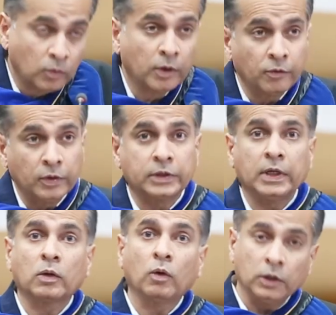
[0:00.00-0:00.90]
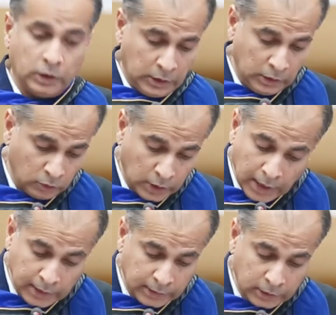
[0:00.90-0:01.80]
whether it's inequality or
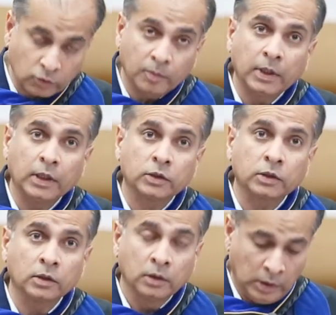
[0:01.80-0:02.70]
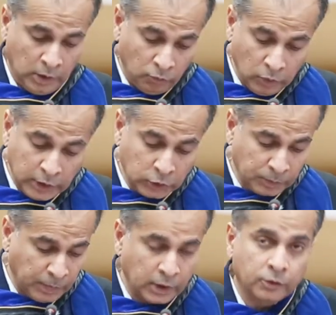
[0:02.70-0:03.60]
caste discrimination,
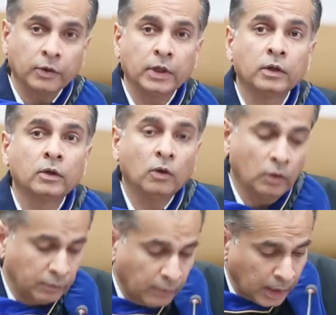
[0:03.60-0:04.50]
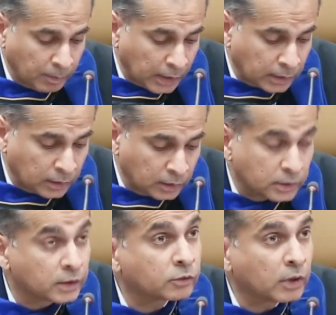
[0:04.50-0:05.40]
religious bigotry, or environmental
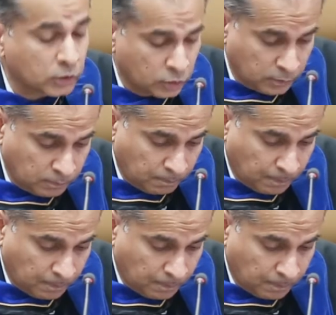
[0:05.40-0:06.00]
destruction.